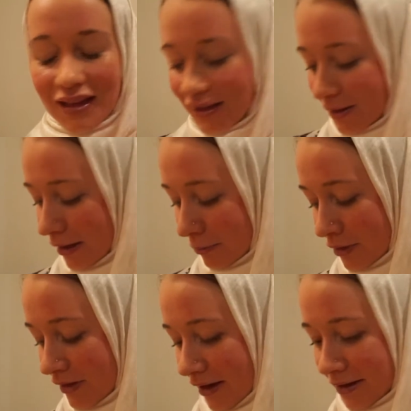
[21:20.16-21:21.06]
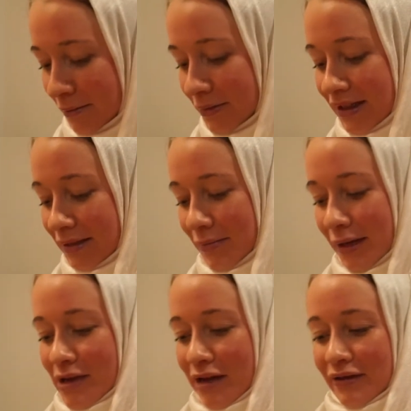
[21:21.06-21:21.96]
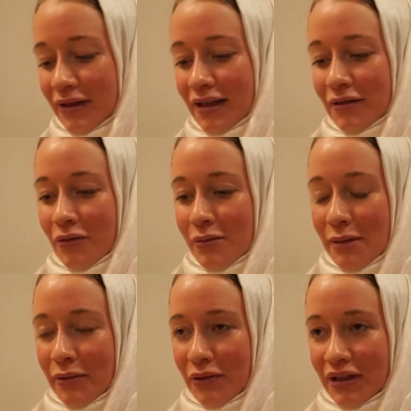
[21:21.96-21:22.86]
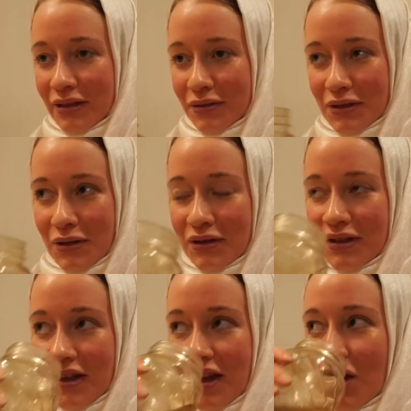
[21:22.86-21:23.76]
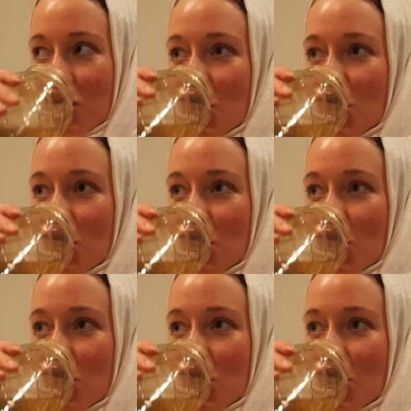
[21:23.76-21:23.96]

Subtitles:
So let me take some tea, maybe I will remember what I was going to say.